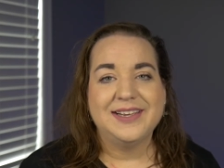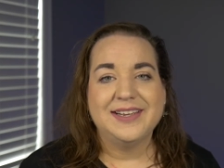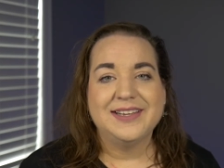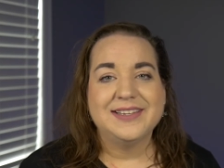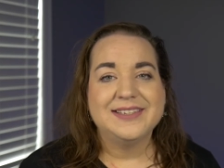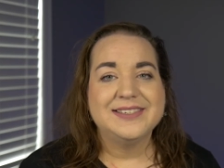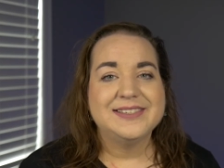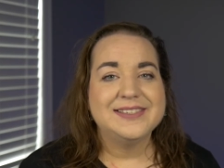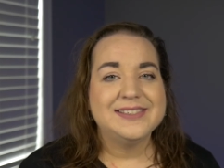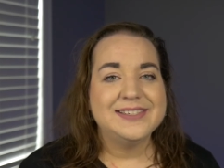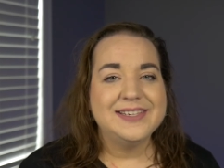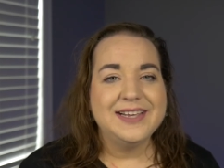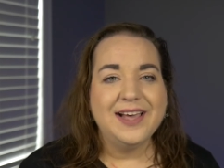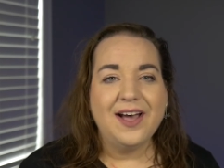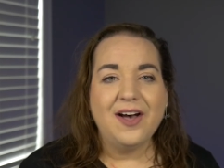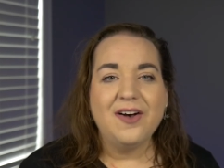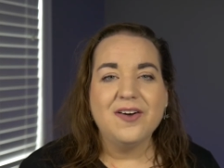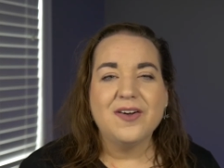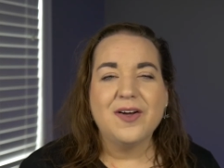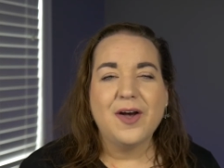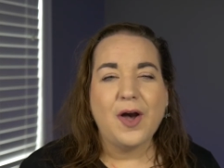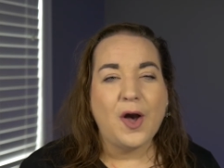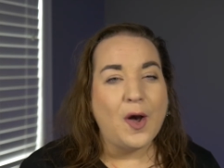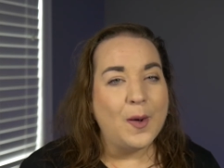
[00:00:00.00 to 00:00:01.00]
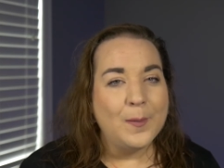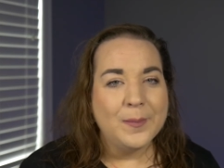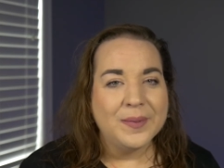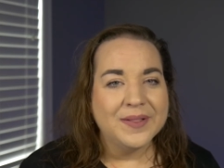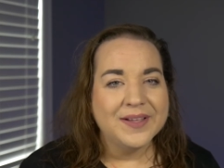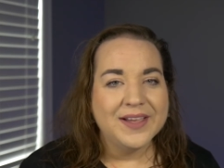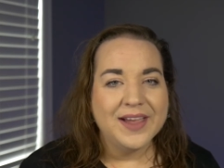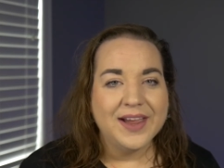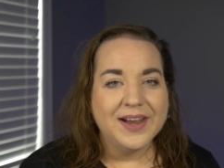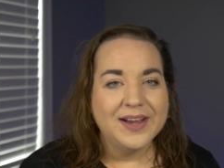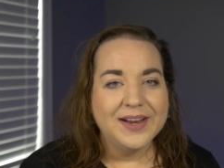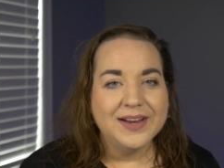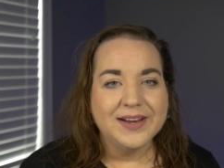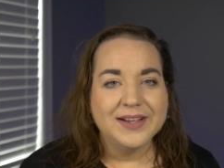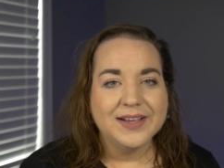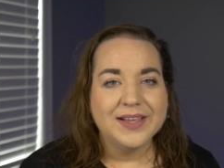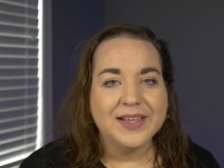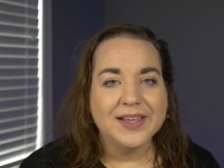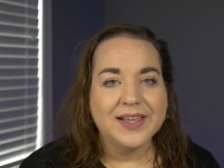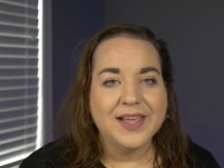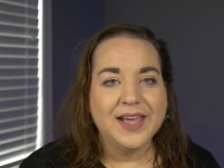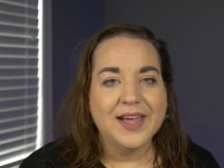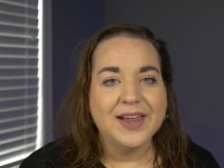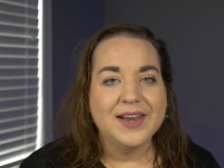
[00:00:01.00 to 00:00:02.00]
See how complicated it
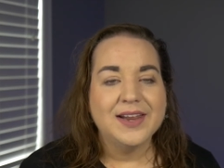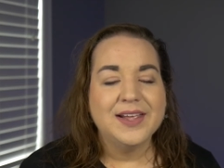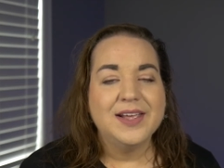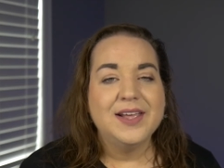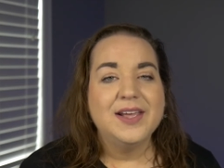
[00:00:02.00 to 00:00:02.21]
can get?